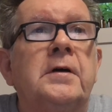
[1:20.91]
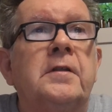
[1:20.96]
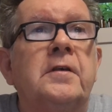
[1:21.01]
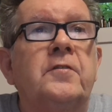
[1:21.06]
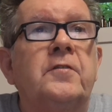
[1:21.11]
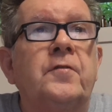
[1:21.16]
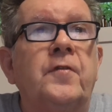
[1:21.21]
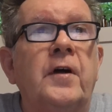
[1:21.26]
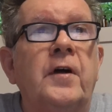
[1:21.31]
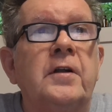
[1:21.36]

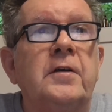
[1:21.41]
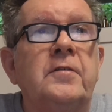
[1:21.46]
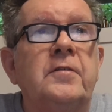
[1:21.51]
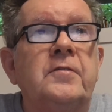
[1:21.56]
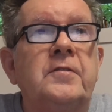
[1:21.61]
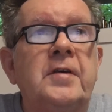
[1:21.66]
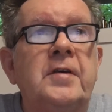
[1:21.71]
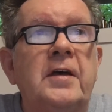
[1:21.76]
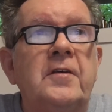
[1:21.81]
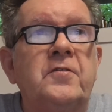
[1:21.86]
This
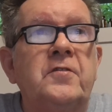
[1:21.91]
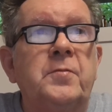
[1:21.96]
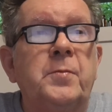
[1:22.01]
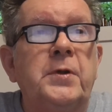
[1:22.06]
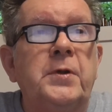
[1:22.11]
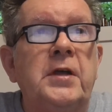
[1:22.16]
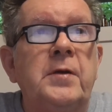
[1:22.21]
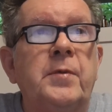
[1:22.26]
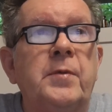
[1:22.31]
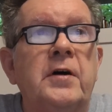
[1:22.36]
follows
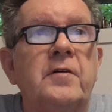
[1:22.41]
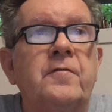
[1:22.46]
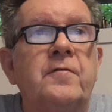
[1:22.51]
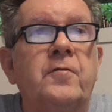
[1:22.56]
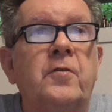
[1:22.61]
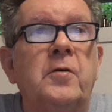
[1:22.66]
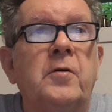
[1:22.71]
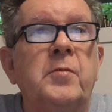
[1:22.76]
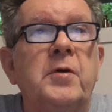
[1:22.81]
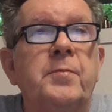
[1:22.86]
testimony by
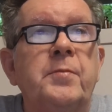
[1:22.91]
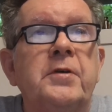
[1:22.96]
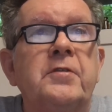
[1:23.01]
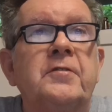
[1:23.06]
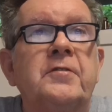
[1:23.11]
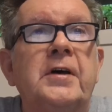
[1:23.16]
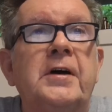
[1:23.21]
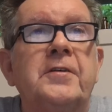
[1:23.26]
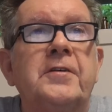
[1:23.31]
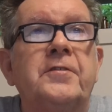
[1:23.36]
former
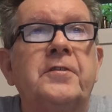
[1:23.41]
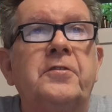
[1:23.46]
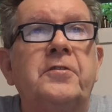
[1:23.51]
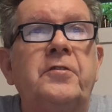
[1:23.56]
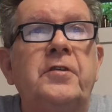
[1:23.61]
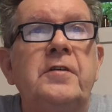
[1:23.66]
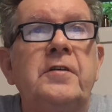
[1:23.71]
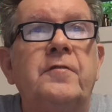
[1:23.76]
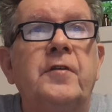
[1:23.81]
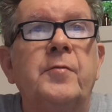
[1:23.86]
Bosasa
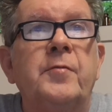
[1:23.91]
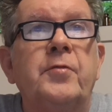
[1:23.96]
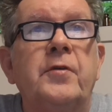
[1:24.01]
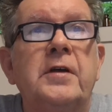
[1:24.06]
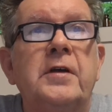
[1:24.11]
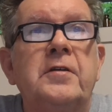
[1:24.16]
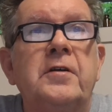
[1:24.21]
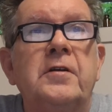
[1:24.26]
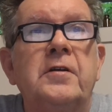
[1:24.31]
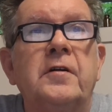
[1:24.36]
Chief
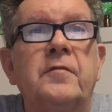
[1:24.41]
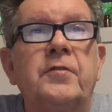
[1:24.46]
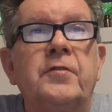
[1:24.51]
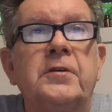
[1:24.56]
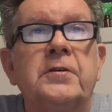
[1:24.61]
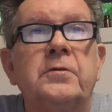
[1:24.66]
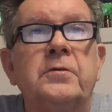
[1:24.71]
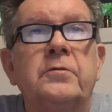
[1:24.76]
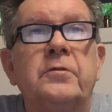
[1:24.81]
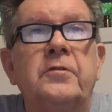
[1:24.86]
Operating
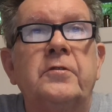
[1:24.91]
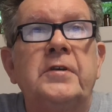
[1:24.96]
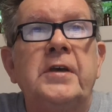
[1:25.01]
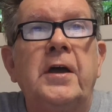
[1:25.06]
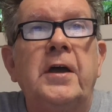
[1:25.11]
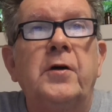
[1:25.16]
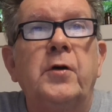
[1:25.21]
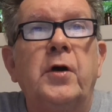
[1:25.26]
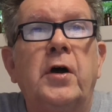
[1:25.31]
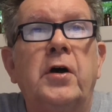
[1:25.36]
Officer, or
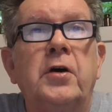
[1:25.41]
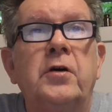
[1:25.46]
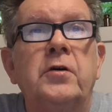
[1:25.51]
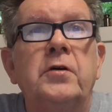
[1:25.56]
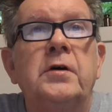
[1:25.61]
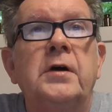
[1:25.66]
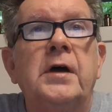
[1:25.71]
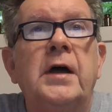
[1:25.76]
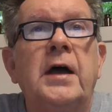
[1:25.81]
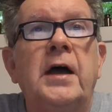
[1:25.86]

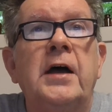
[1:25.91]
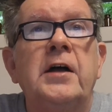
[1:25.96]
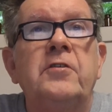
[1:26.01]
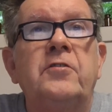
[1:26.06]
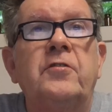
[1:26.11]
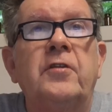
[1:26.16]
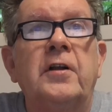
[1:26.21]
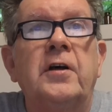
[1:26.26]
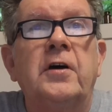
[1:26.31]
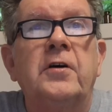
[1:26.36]
COO,
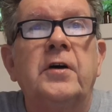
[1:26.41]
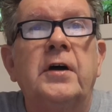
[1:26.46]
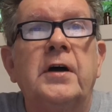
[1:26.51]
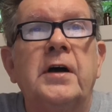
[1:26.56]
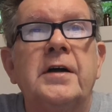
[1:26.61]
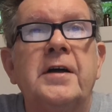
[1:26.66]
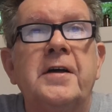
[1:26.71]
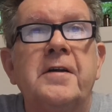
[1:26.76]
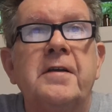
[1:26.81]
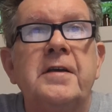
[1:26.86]
Angelo
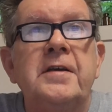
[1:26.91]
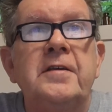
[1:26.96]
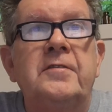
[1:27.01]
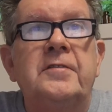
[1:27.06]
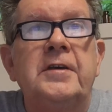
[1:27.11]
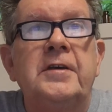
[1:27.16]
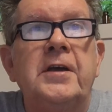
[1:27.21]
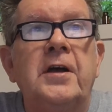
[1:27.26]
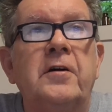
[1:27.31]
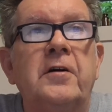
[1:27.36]

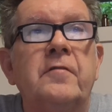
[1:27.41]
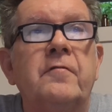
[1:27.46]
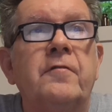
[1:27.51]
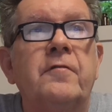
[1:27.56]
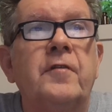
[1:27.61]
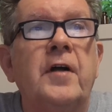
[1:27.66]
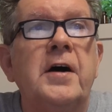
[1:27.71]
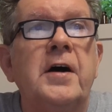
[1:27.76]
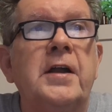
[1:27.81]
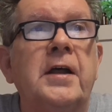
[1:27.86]
Agrisi on
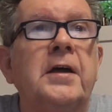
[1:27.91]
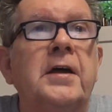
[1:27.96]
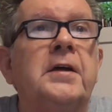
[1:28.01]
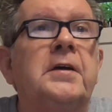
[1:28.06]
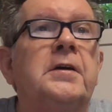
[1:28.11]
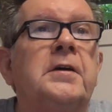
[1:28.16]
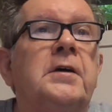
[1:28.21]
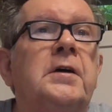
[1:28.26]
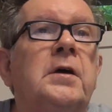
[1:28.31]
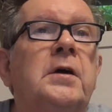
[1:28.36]
Friday,